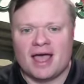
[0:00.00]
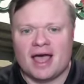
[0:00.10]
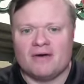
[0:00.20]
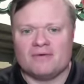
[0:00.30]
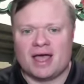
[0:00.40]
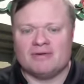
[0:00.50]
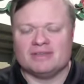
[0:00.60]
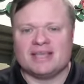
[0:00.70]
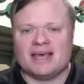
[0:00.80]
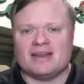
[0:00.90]
How
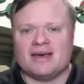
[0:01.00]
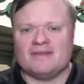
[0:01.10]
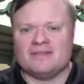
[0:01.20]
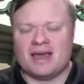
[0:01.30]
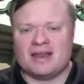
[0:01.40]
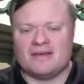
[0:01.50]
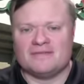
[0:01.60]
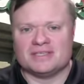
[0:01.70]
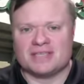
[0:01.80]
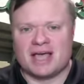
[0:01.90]
is that enough? Not
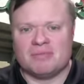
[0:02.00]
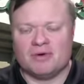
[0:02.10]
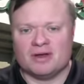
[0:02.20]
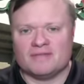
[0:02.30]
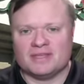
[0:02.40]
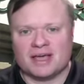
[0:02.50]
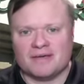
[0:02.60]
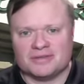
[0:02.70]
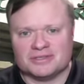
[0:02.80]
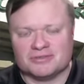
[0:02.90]
enough to stop one of these
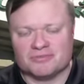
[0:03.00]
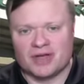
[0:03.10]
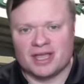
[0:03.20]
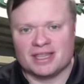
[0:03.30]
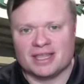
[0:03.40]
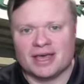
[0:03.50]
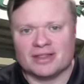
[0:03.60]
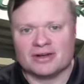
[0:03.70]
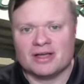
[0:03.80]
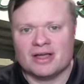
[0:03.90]
conferences from raiding the other?